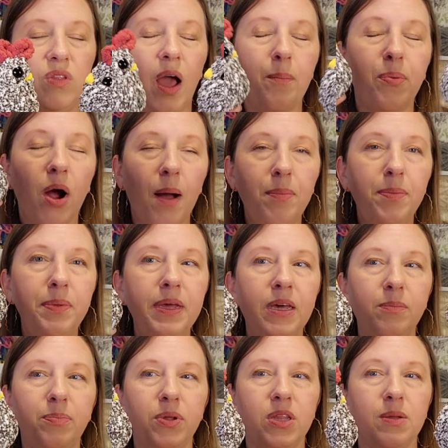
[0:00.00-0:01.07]
I probably
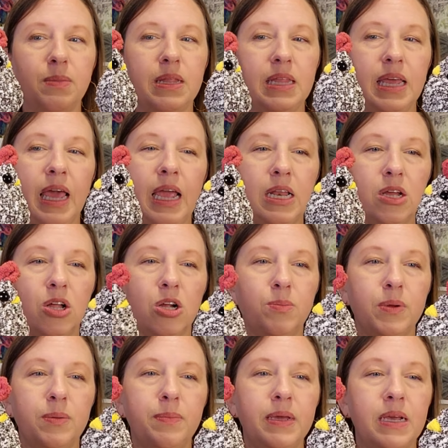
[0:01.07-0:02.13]
could put them in the $8
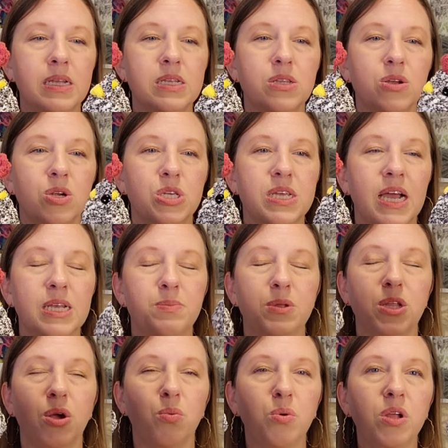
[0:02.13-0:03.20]
bin because of their size, but
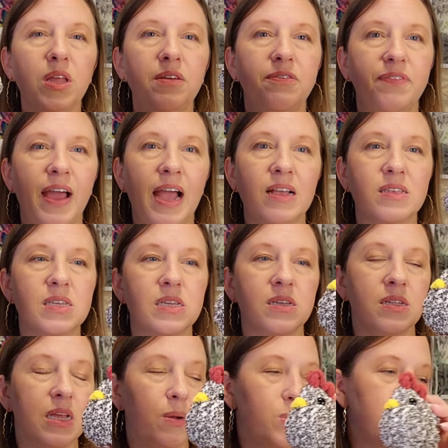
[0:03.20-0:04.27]
they're really fast.
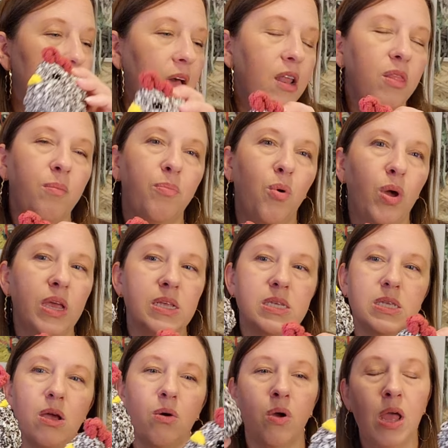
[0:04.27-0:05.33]
And that was kind of the point.
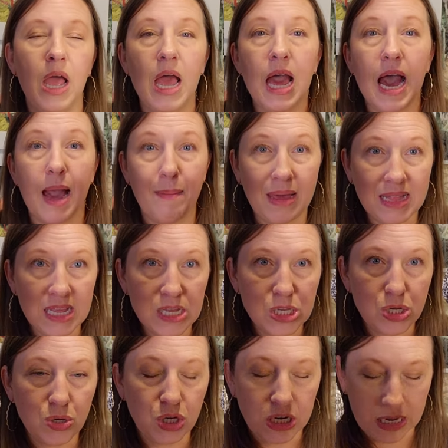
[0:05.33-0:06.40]
So I made these
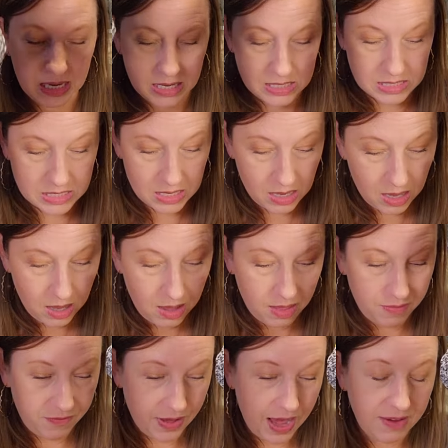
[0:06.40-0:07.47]
2 chickens,
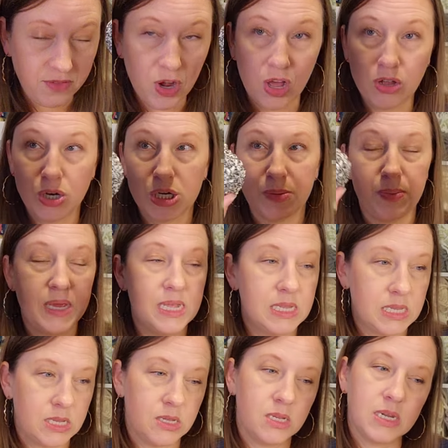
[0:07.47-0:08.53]
$5 a
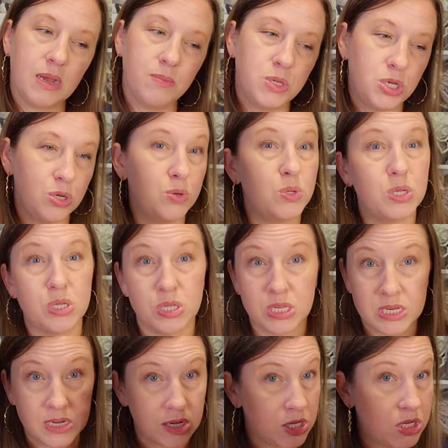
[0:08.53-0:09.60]
piece times 2,
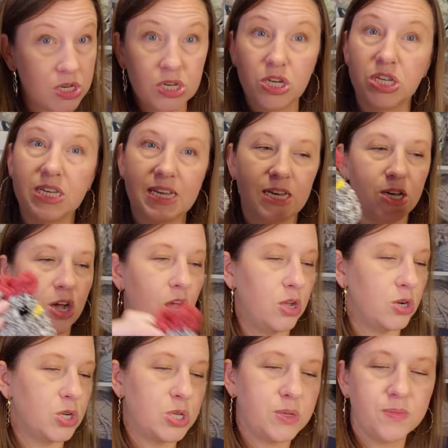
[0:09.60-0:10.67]
still just
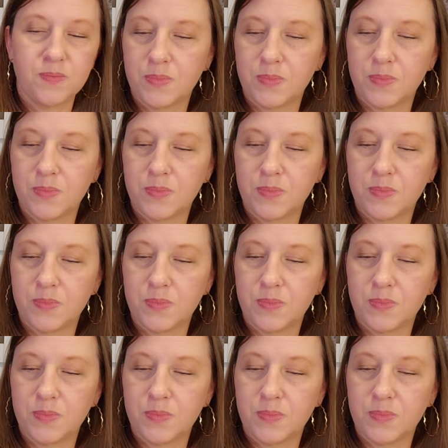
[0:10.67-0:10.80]
$10.